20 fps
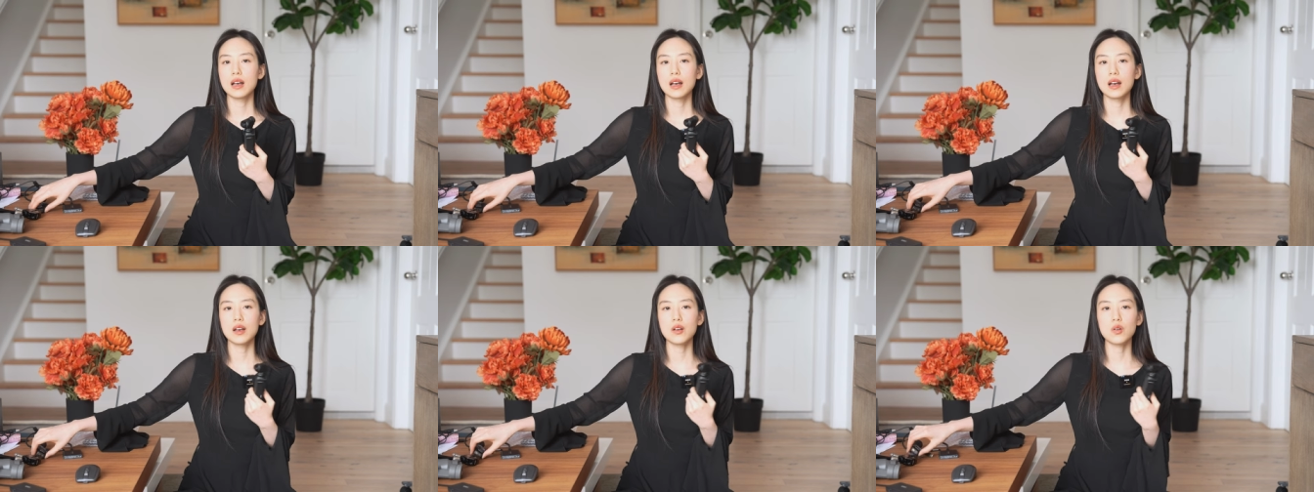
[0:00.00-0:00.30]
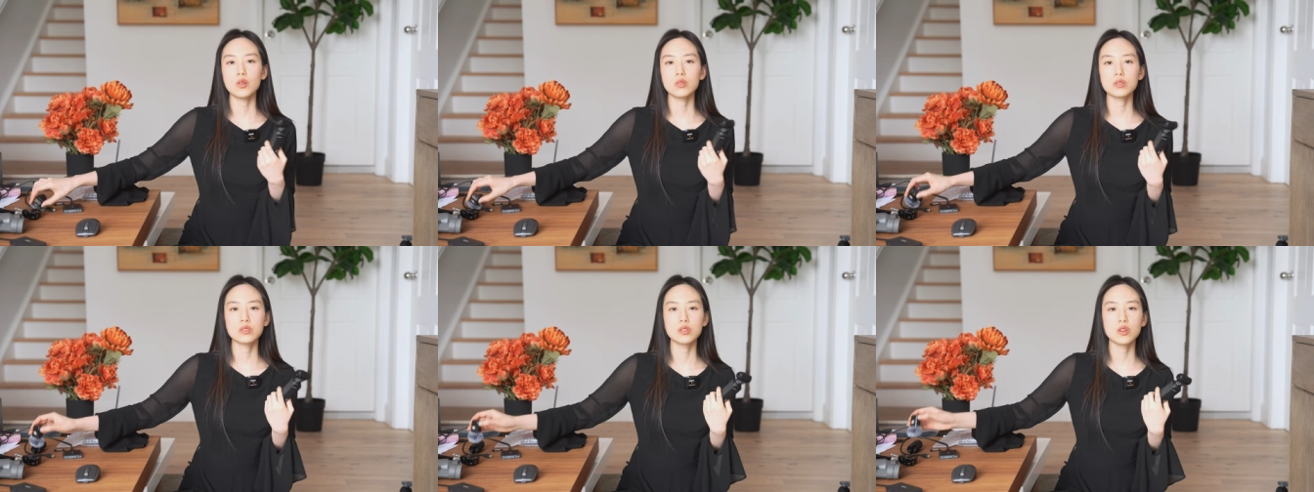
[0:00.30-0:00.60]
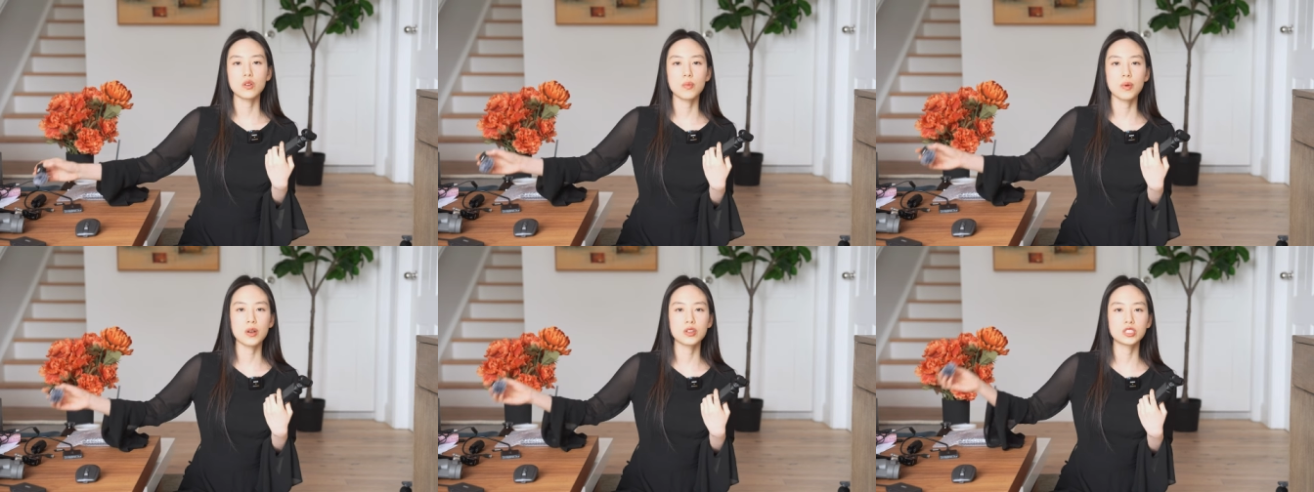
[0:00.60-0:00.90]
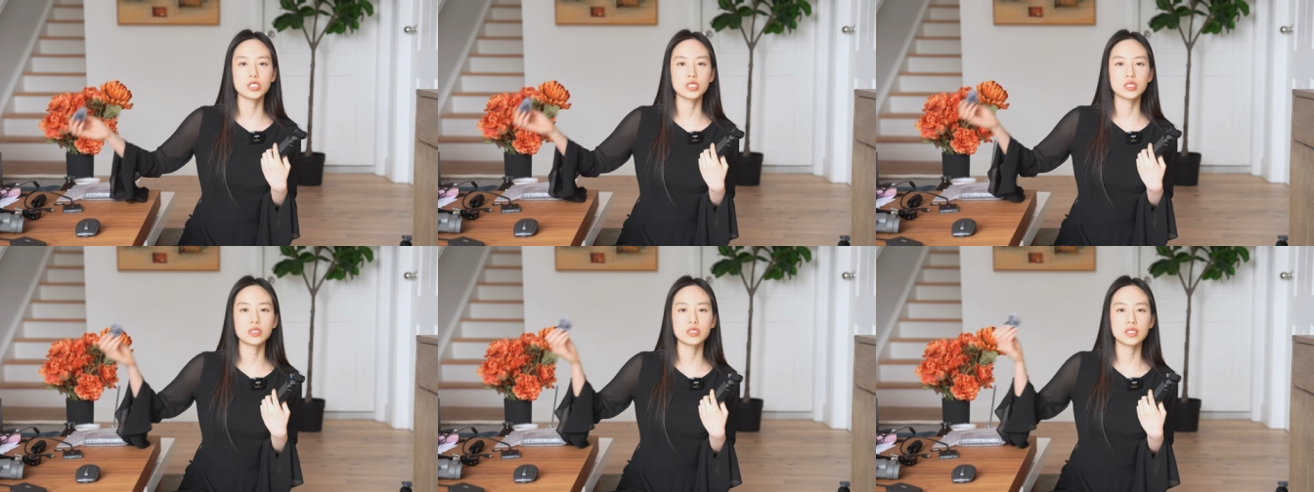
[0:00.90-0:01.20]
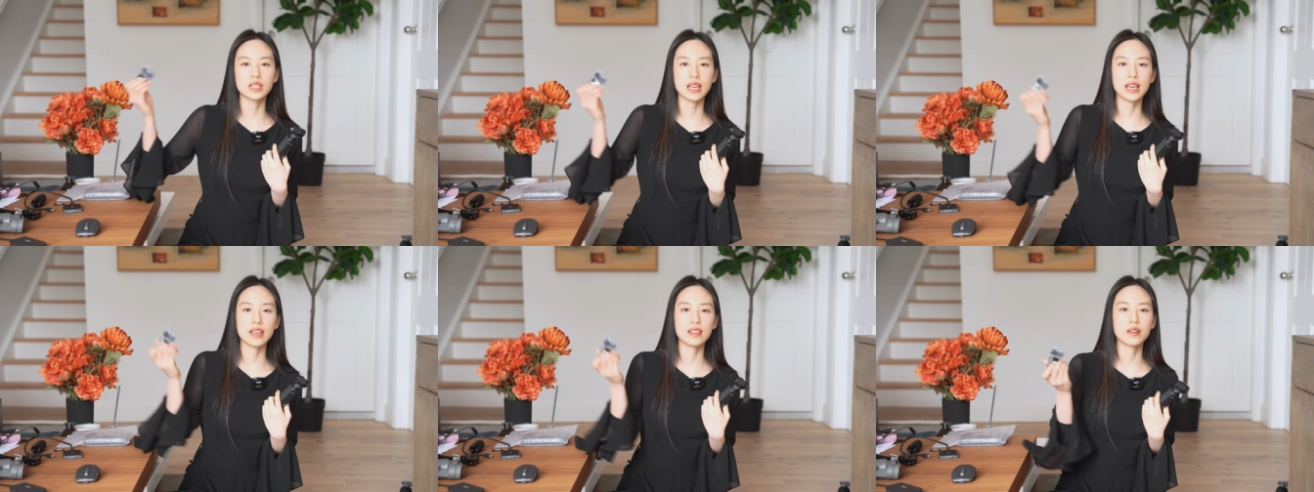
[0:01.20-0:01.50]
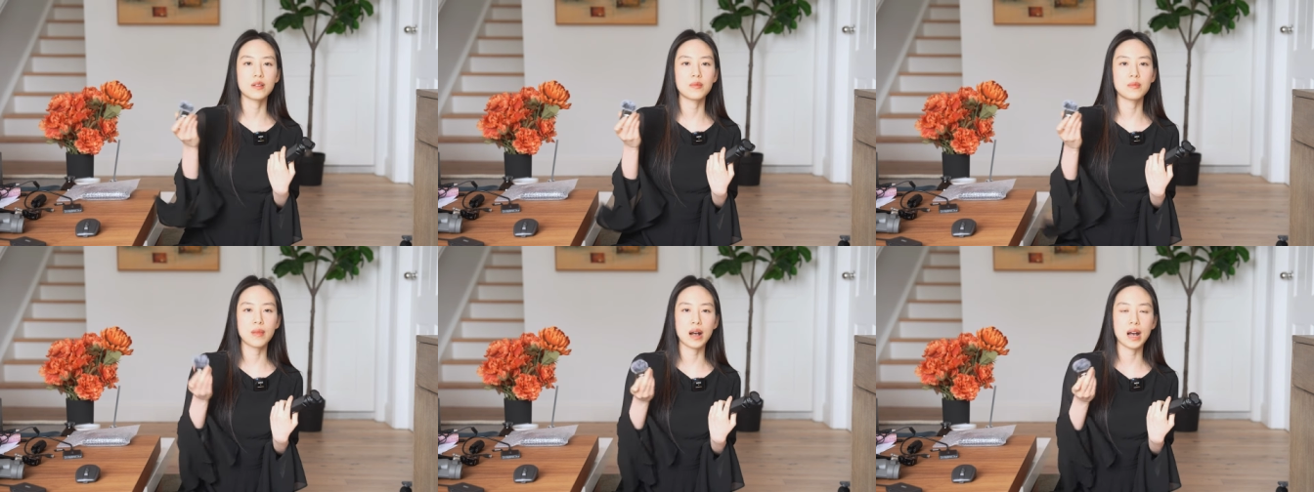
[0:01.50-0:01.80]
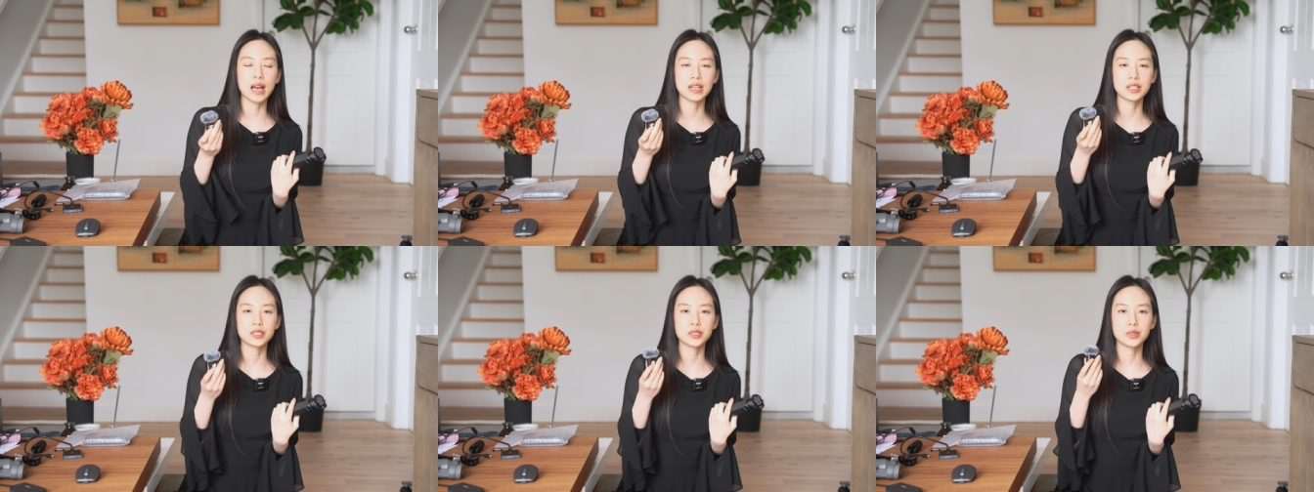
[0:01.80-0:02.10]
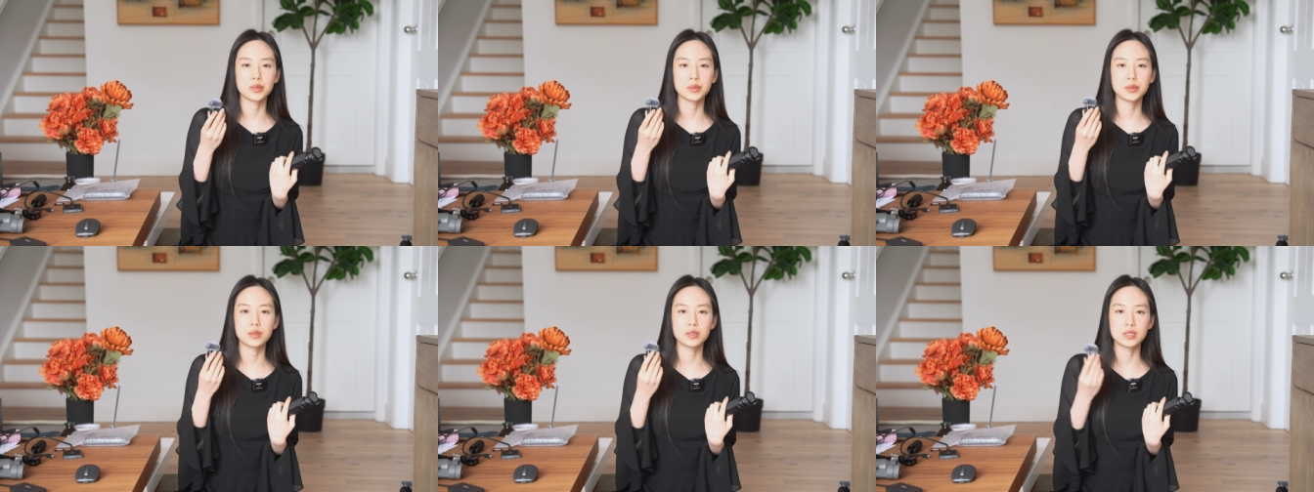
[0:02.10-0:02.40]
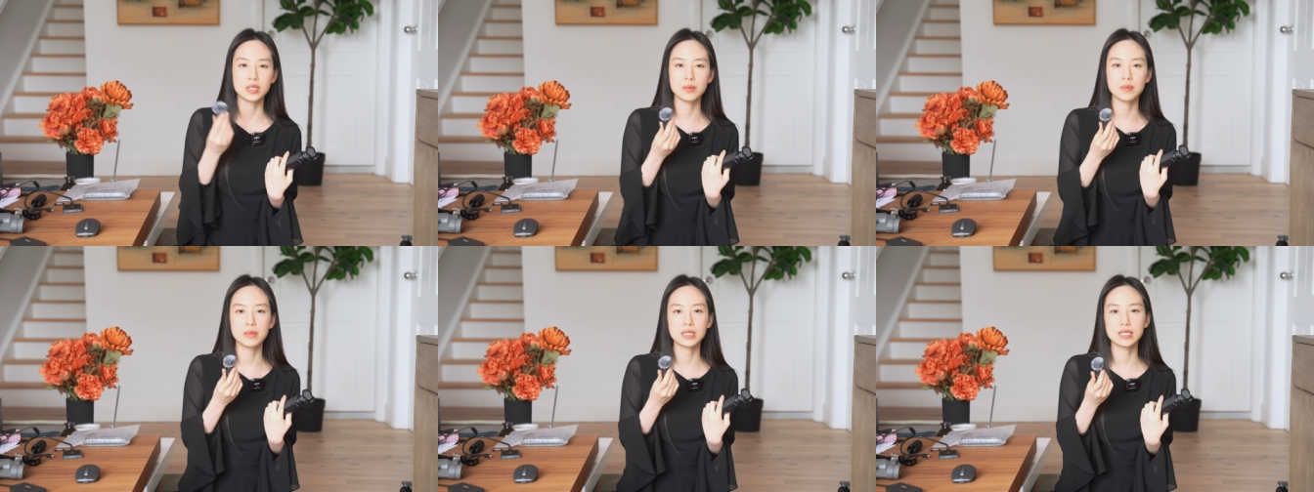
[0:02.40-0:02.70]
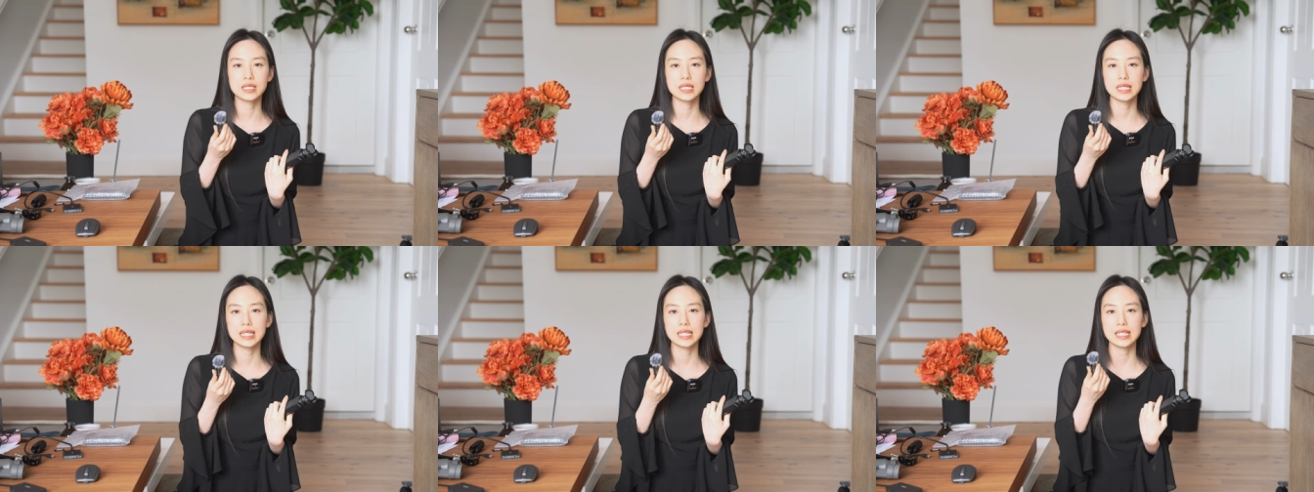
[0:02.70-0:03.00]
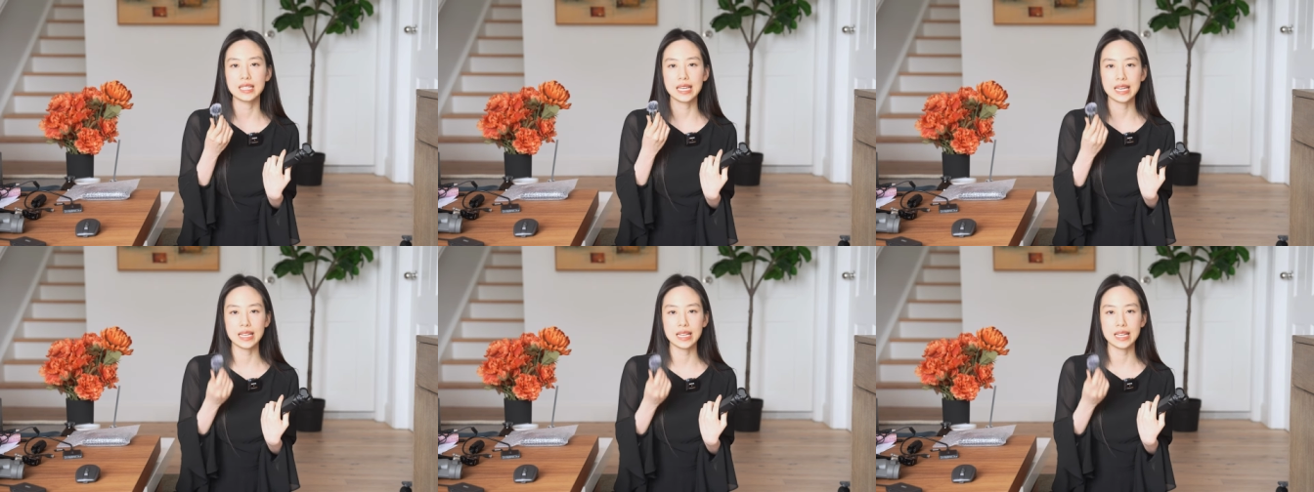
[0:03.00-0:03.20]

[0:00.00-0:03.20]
I also purchased together a mic to seamlessly